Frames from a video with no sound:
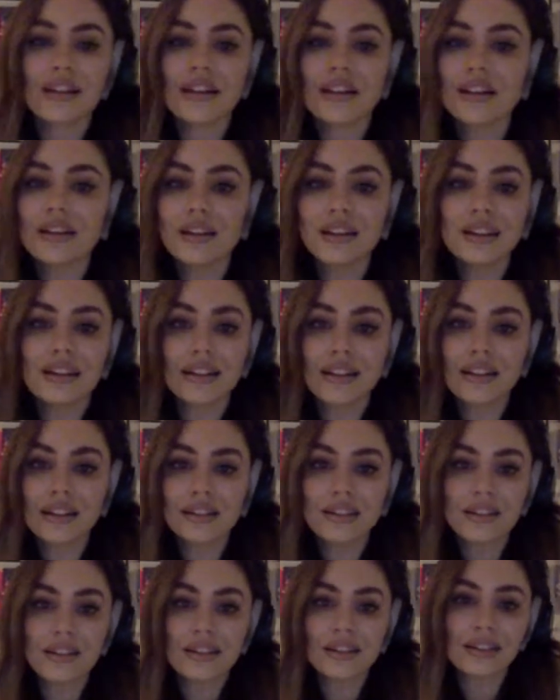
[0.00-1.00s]
da,
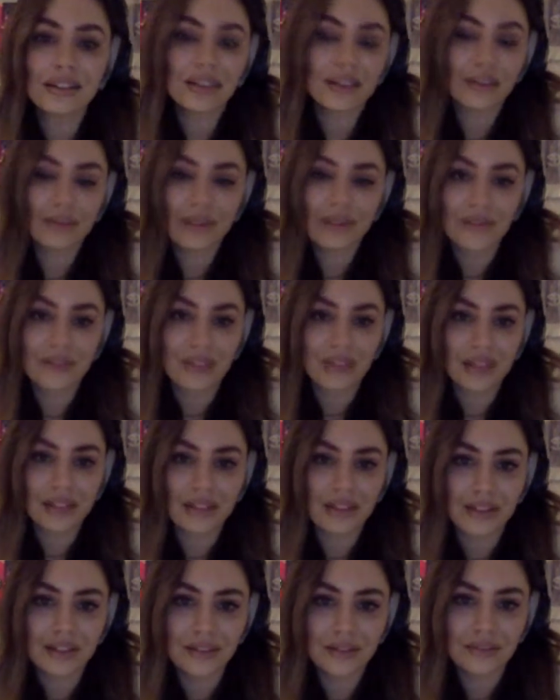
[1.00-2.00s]
da, da, like whatever that
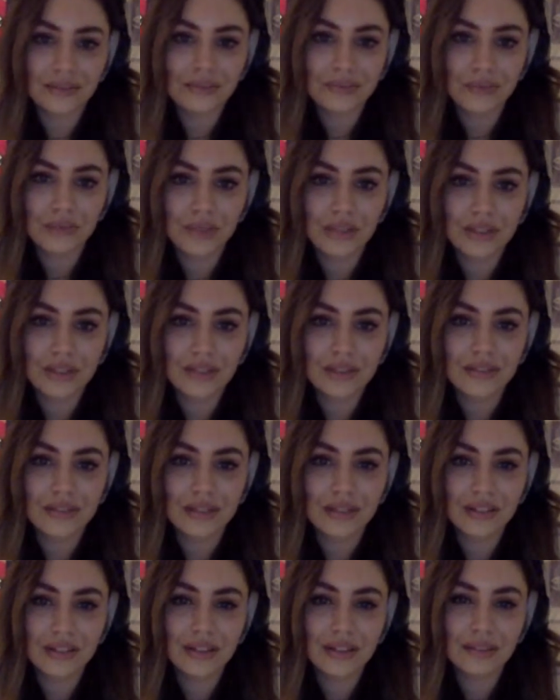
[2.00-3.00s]
song was,
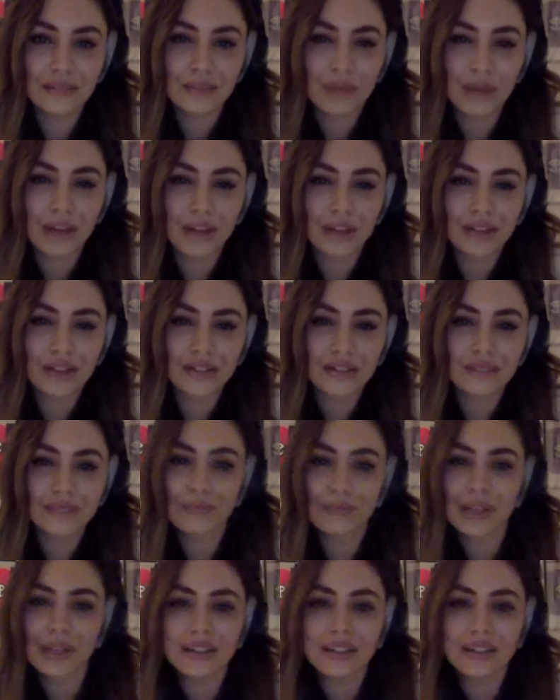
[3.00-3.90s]
the body song,